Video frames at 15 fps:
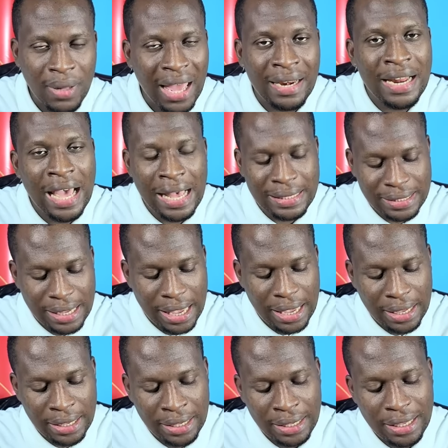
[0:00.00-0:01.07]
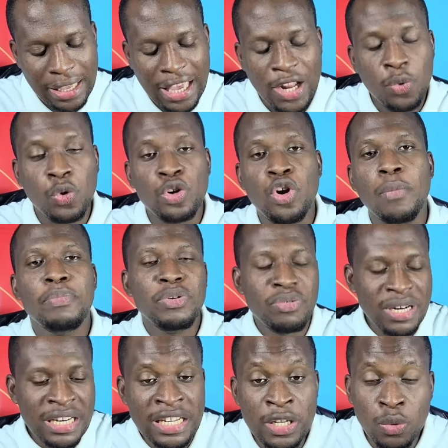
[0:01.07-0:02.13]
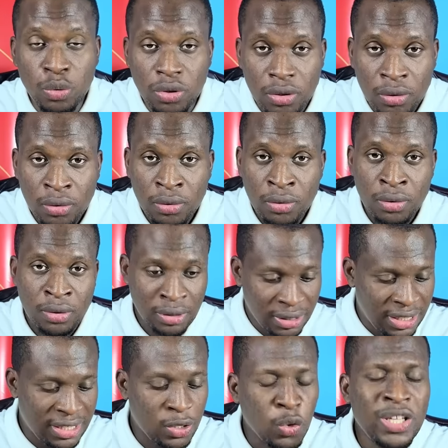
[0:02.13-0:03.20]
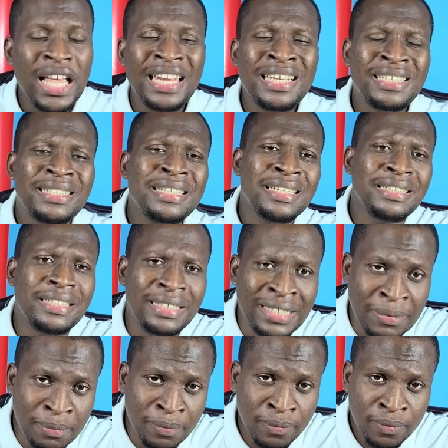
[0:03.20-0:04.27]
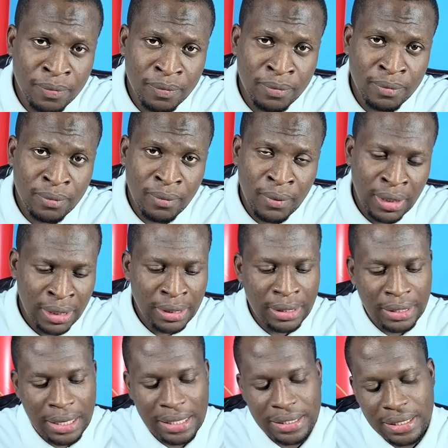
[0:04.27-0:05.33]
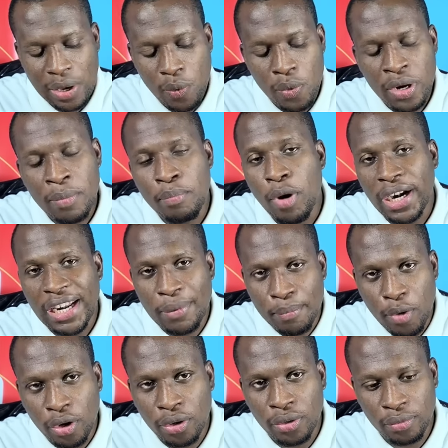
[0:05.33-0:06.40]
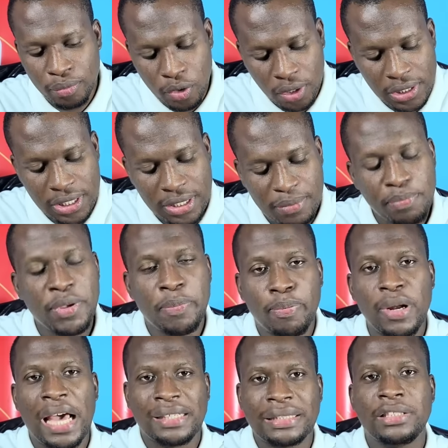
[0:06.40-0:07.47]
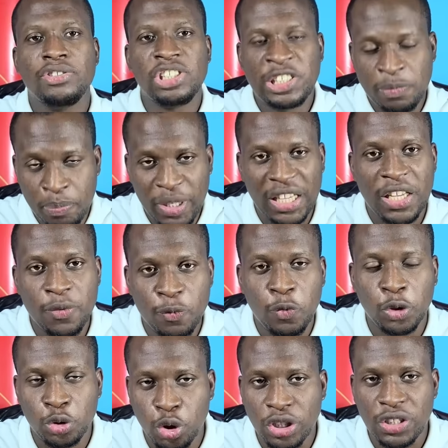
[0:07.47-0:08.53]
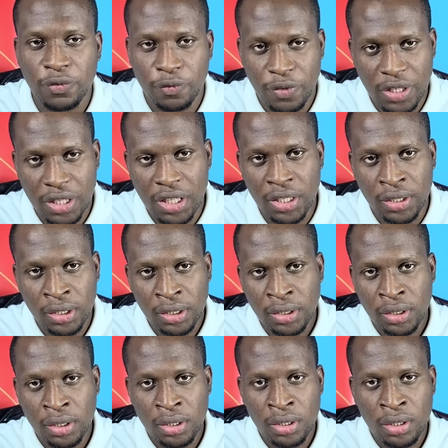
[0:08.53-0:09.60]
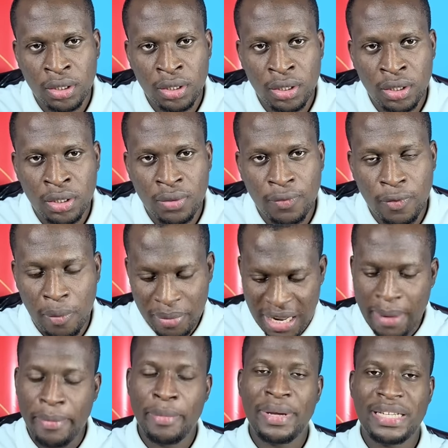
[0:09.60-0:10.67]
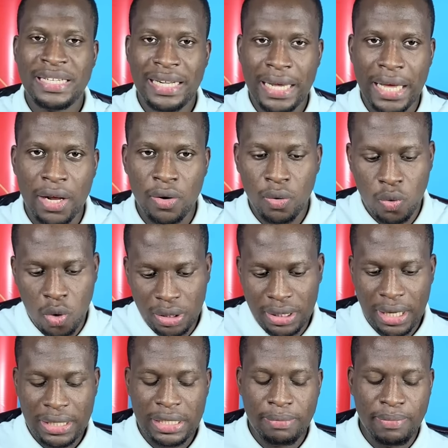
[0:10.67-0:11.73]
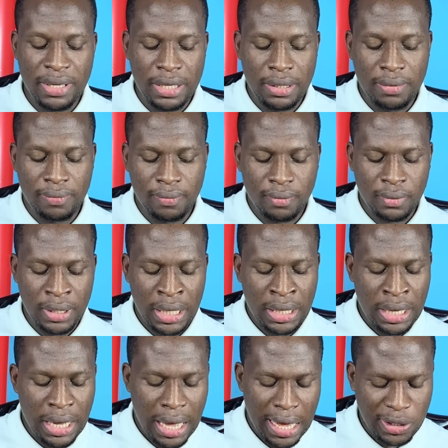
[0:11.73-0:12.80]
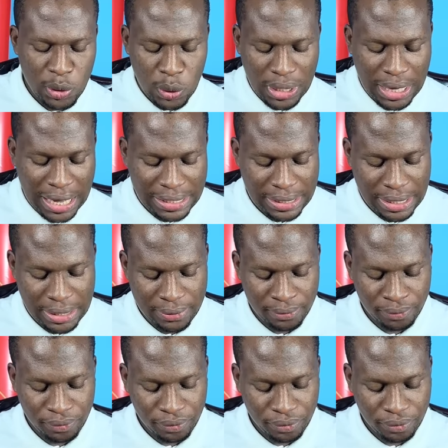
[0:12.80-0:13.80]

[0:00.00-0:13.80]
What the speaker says: And I say, it will not be renewed. It is only three to do. Not say the modern one, because people are still speaking for George Mfegue from the MMT and no quarters B. That's what I say.